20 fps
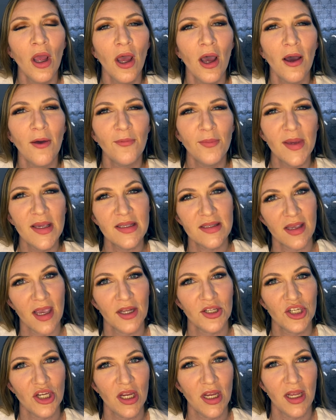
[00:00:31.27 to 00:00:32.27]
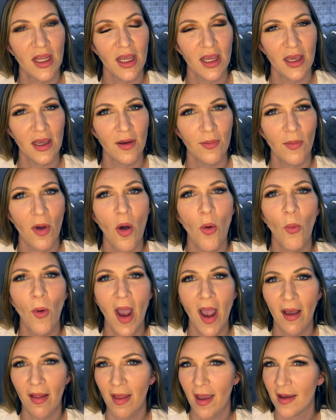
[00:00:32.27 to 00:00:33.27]
of me sketching him
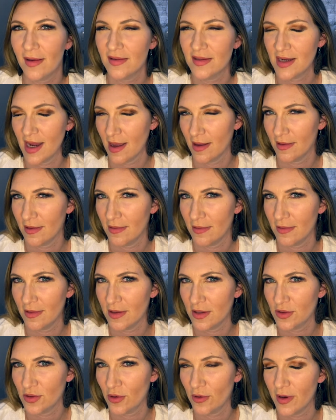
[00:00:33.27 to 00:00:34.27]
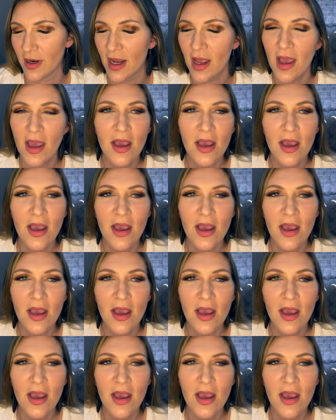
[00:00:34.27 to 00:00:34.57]
while I tell you the story.